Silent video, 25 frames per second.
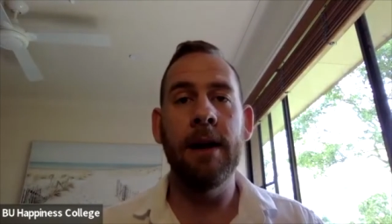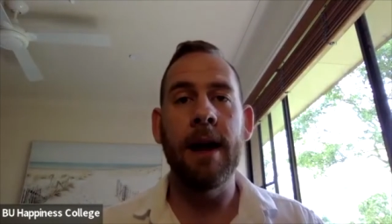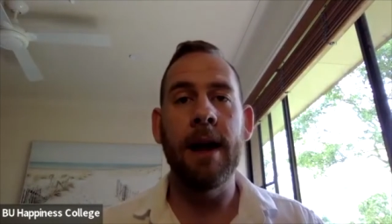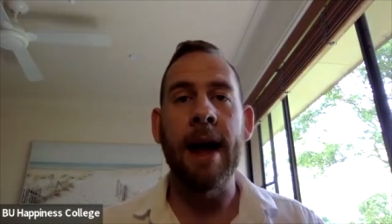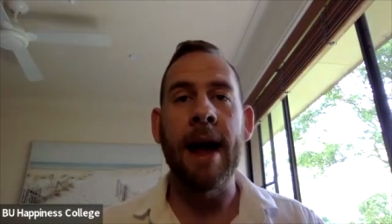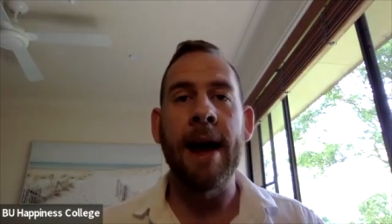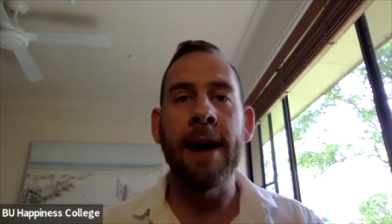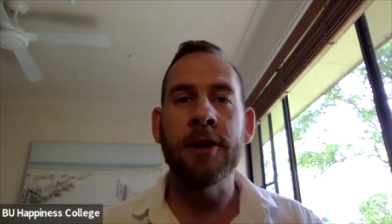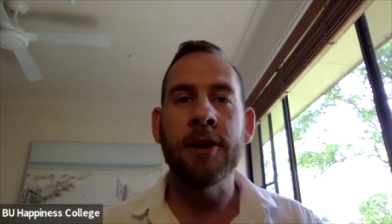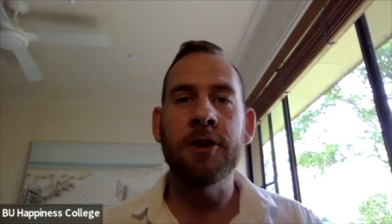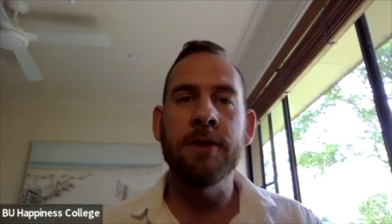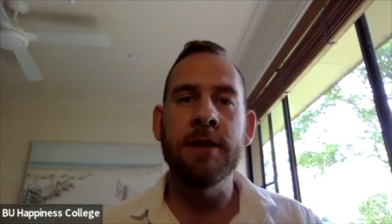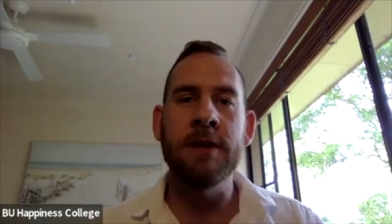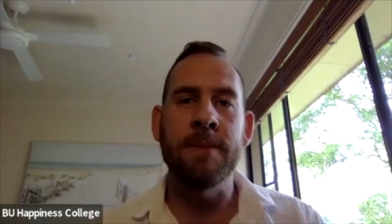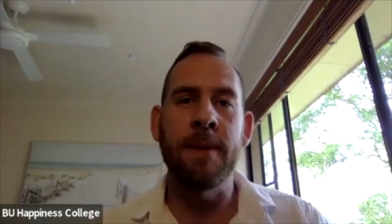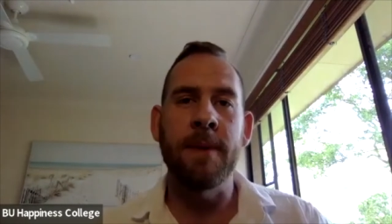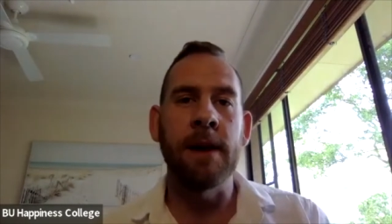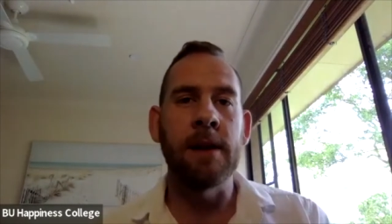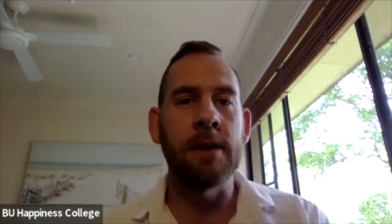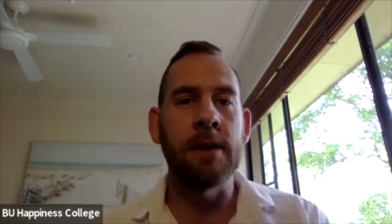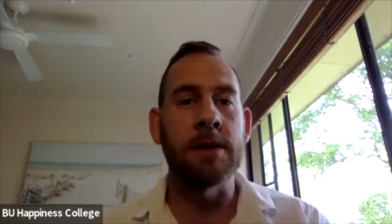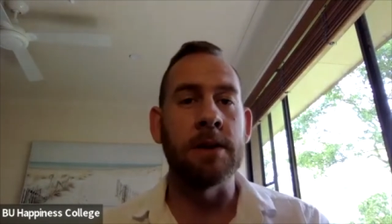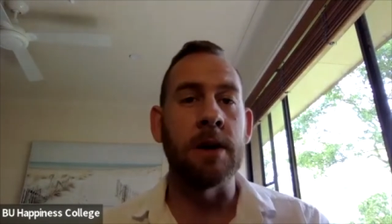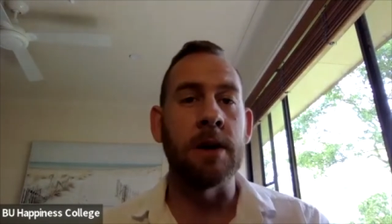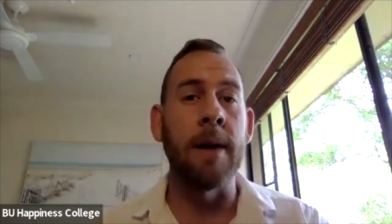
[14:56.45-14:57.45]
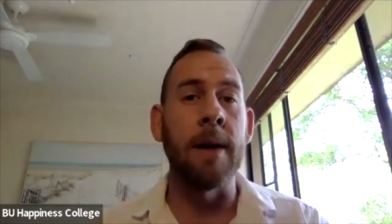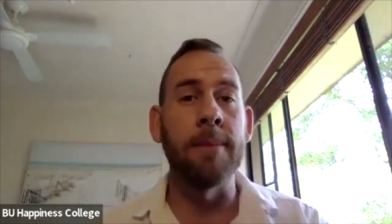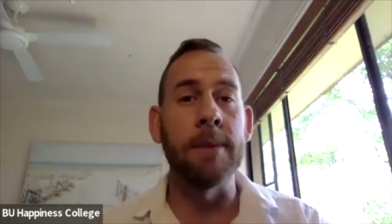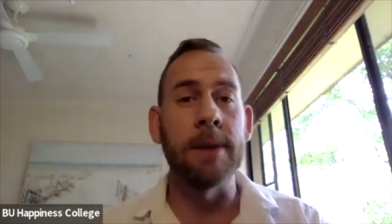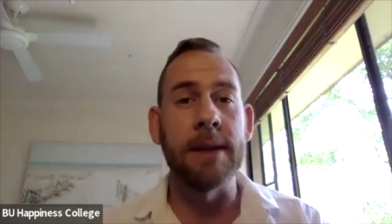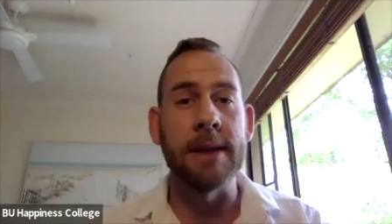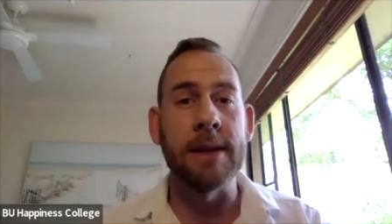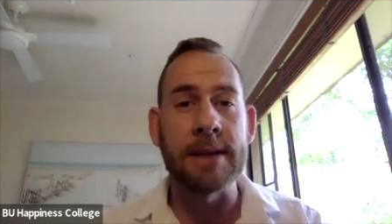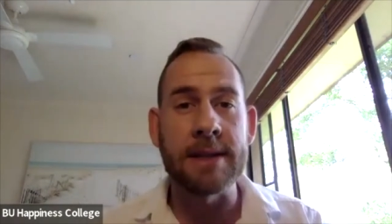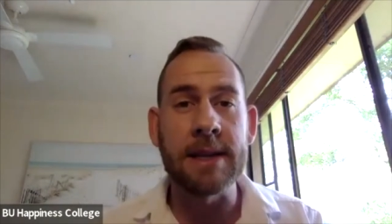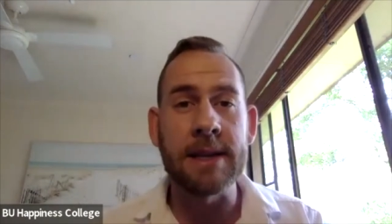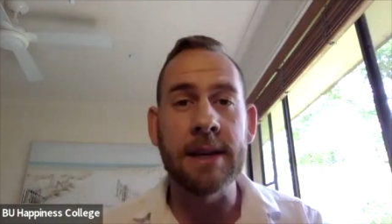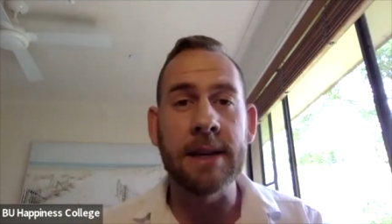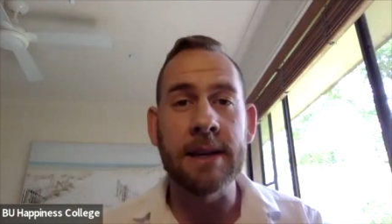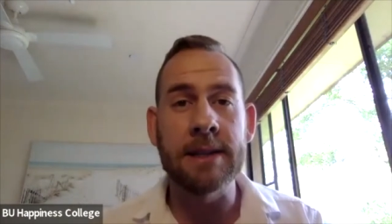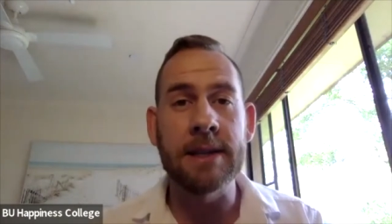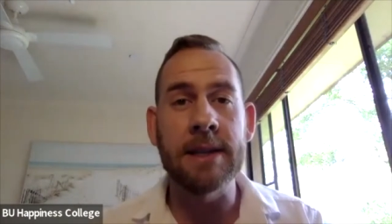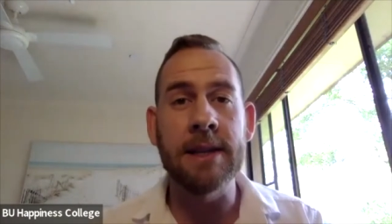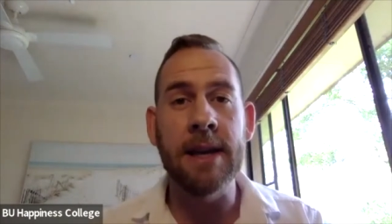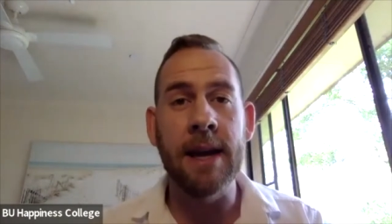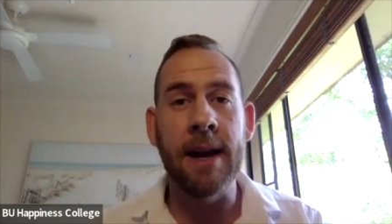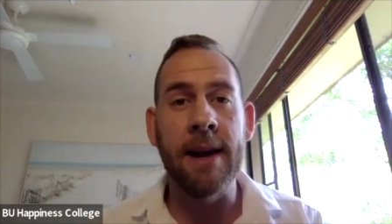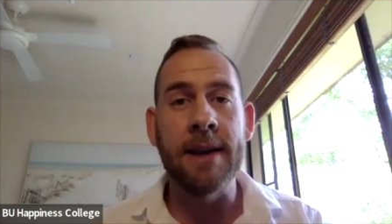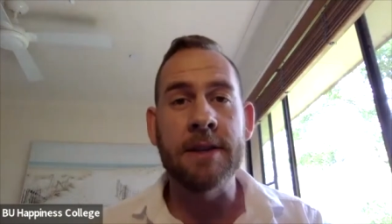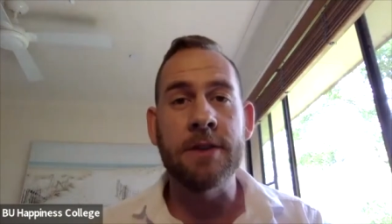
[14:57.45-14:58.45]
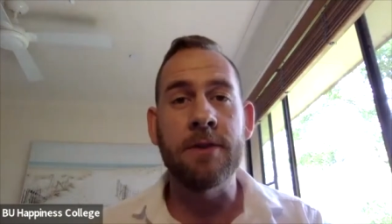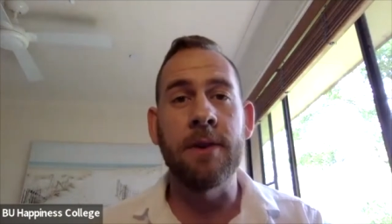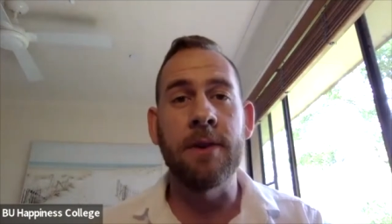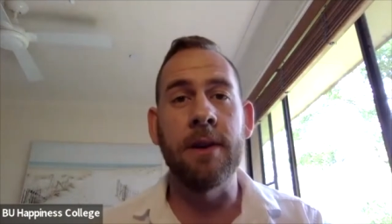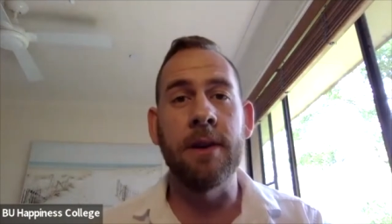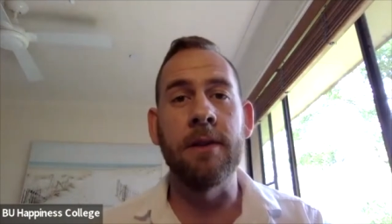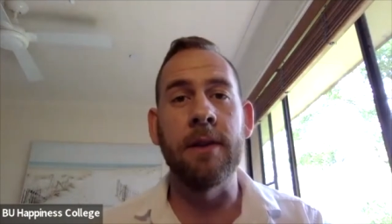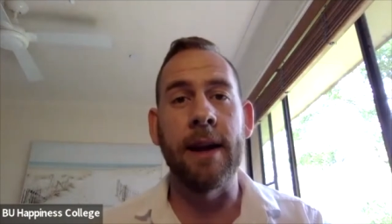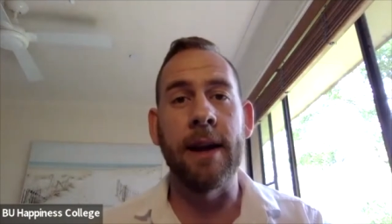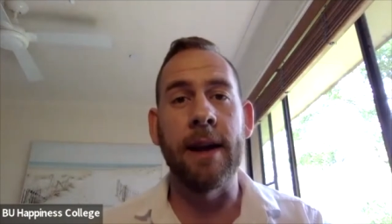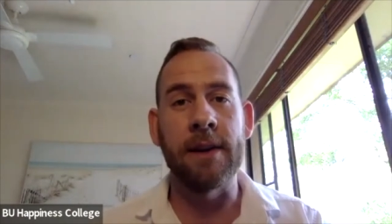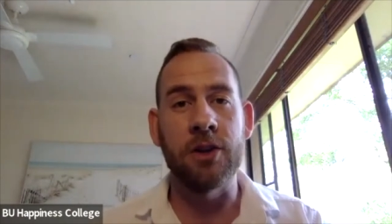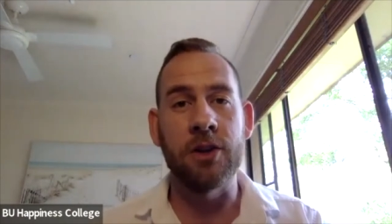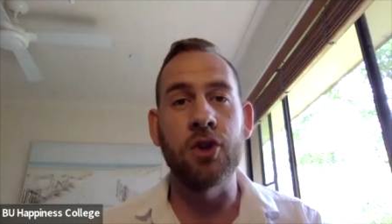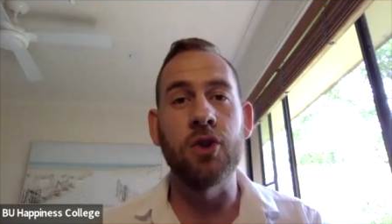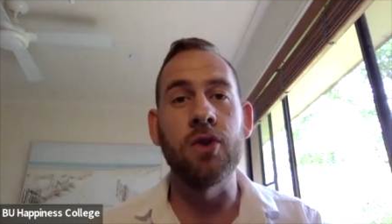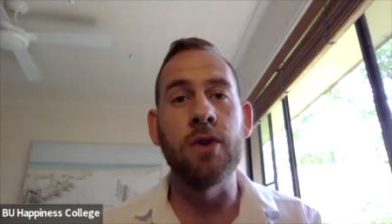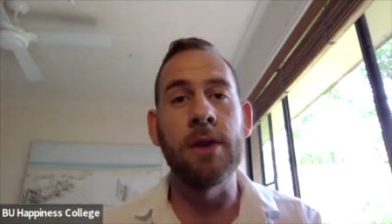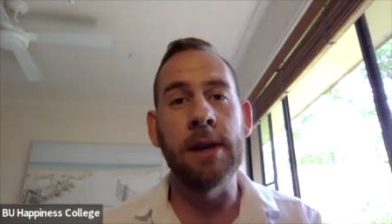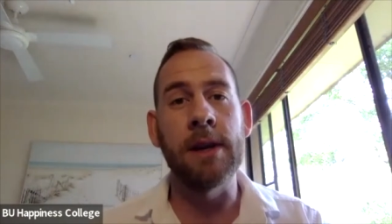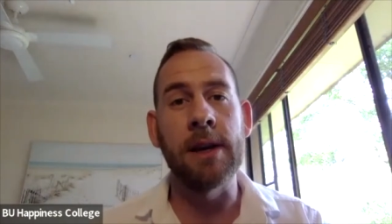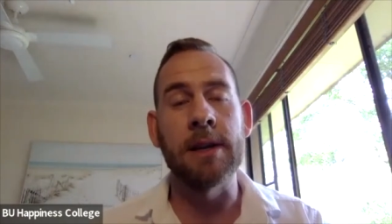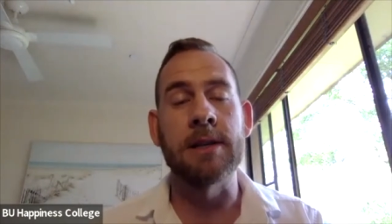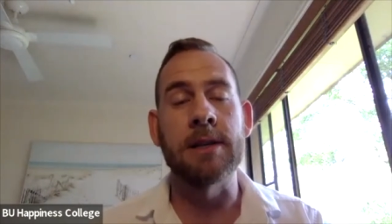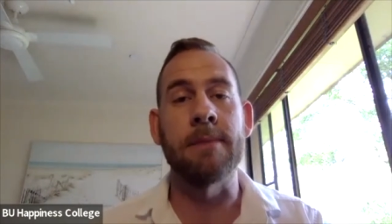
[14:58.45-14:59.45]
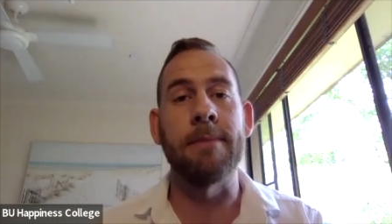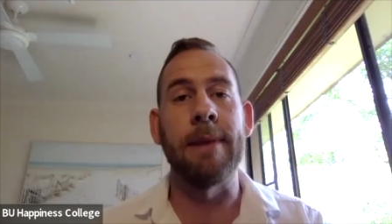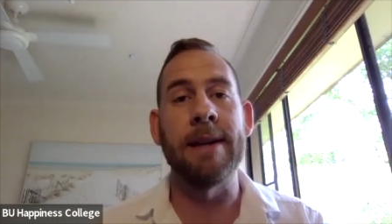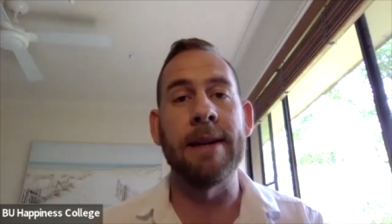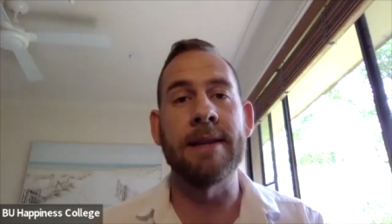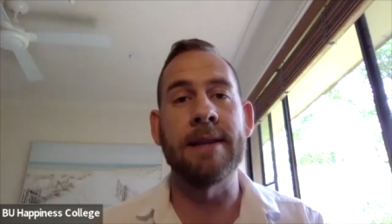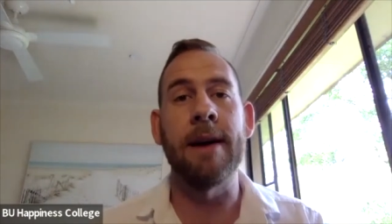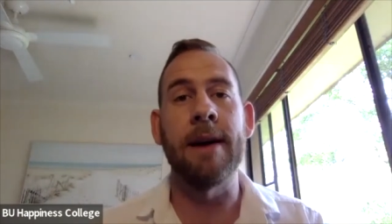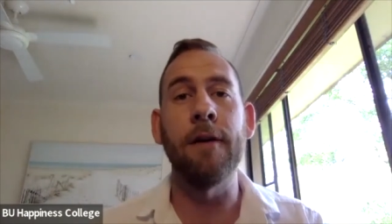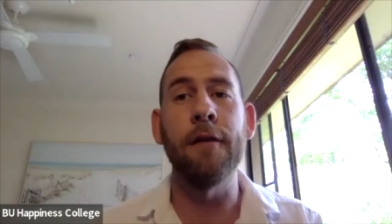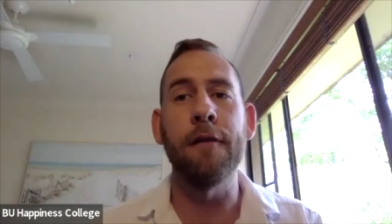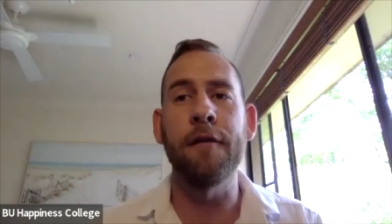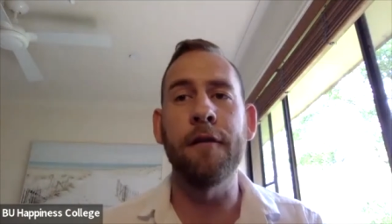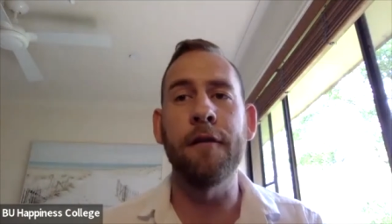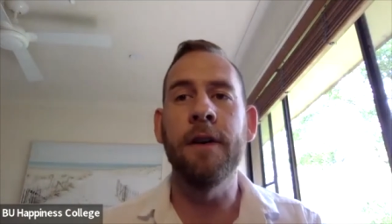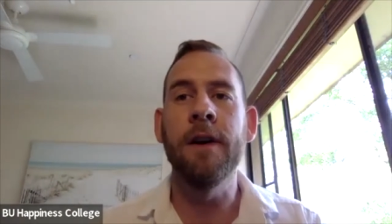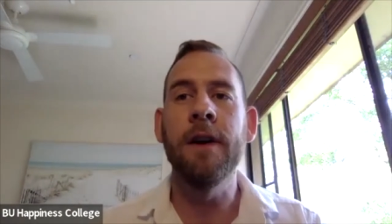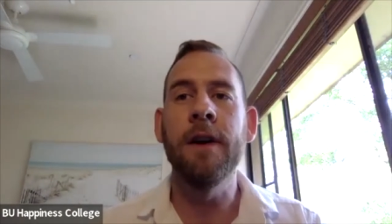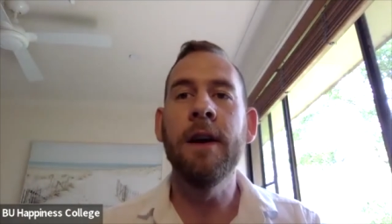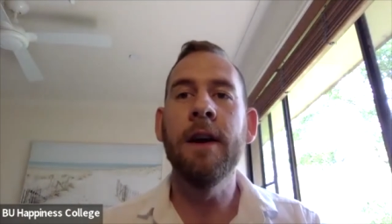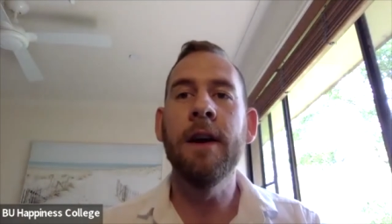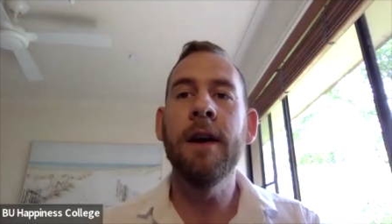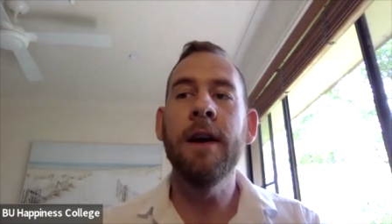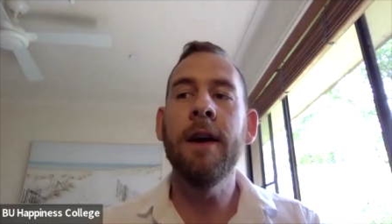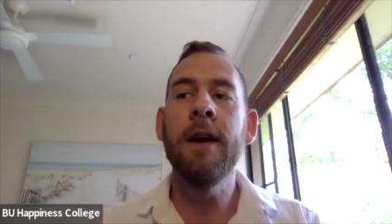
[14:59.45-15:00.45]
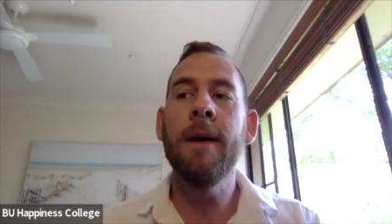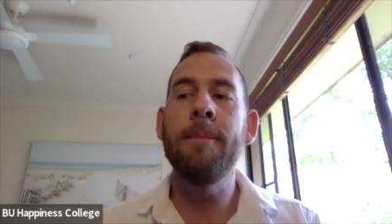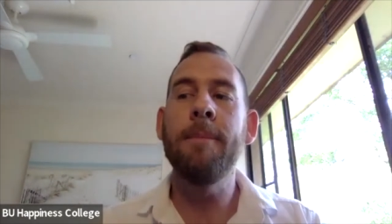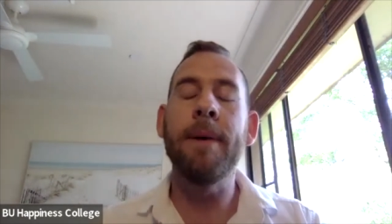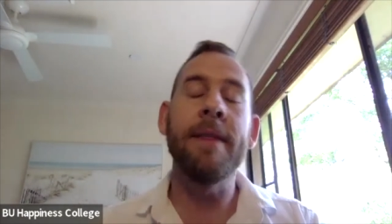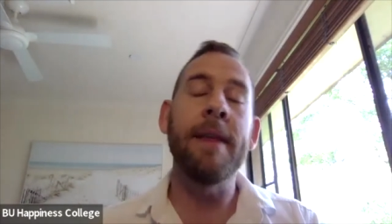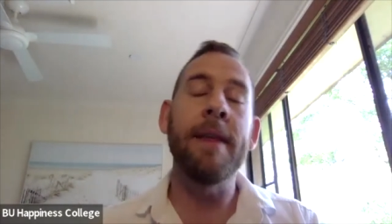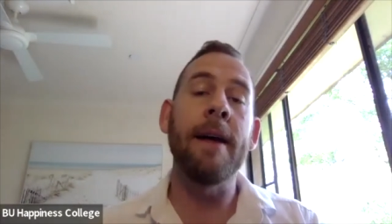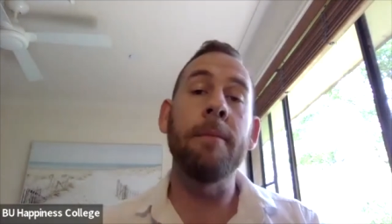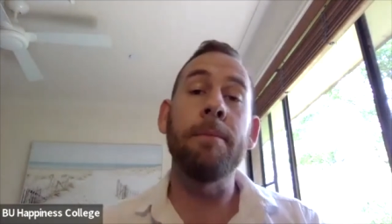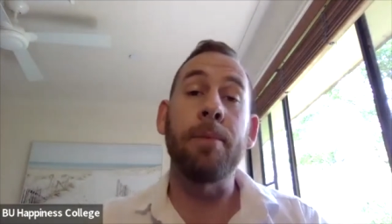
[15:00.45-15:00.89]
Actually spending the time listening to the answer and like tuning into myself, but then